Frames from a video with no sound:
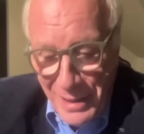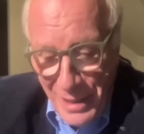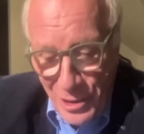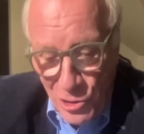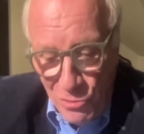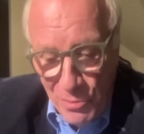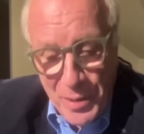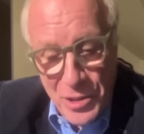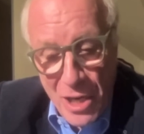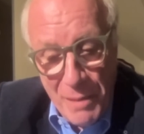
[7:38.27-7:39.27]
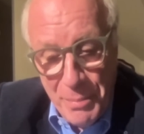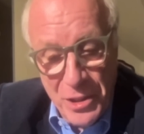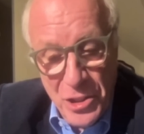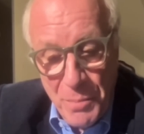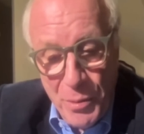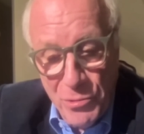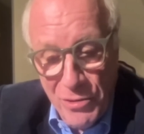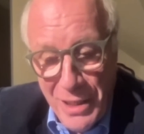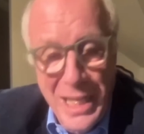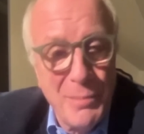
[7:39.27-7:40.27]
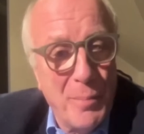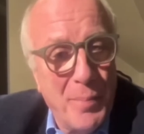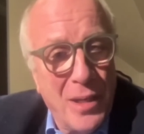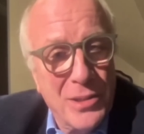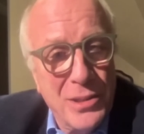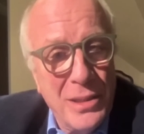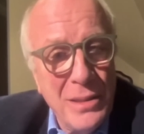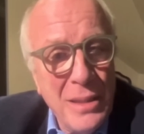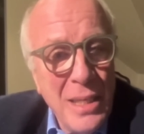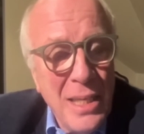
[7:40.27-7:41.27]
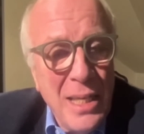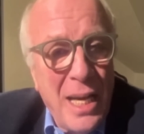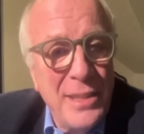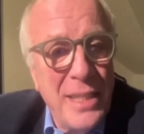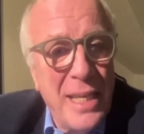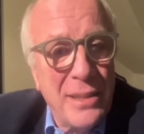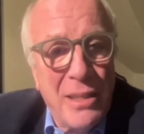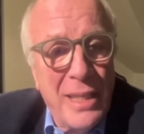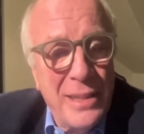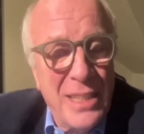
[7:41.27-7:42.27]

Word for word: issue, because I'd been a supporter of the Labour Party, and yet I mm.